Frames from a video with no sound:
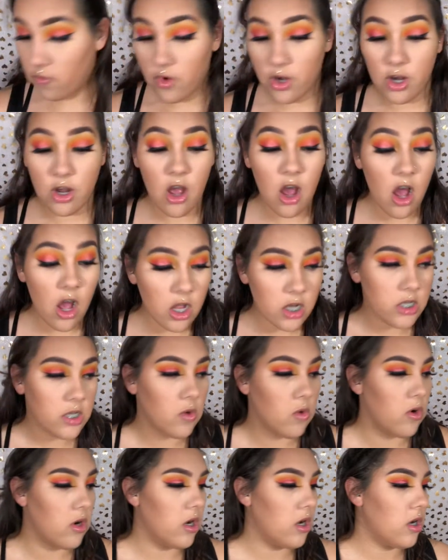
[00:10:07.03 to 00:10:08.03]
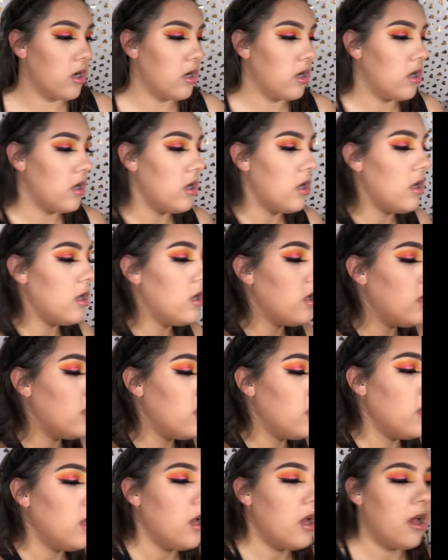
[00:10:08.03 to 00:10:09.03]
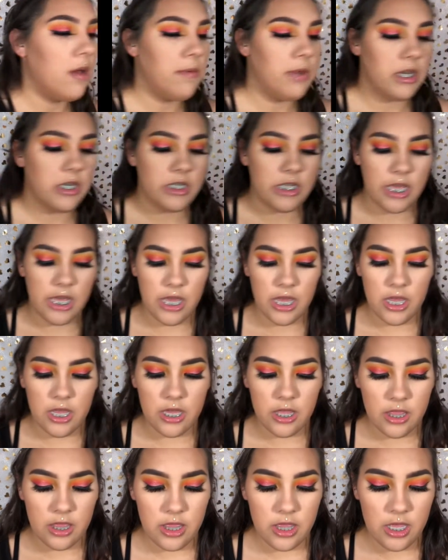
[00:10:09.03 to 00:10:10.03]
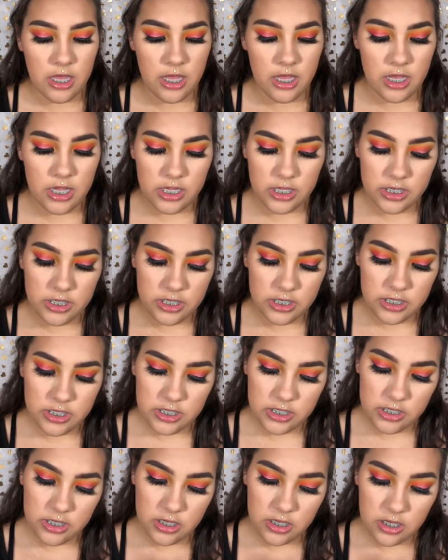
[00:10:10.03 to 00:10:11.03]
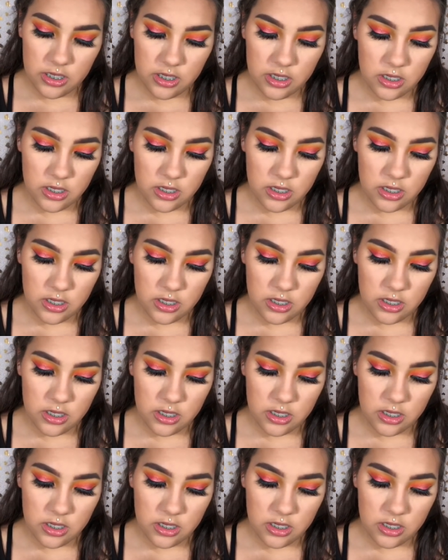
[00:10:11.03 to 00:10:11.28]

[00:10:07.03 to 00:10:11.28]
For contour, I'm going to take this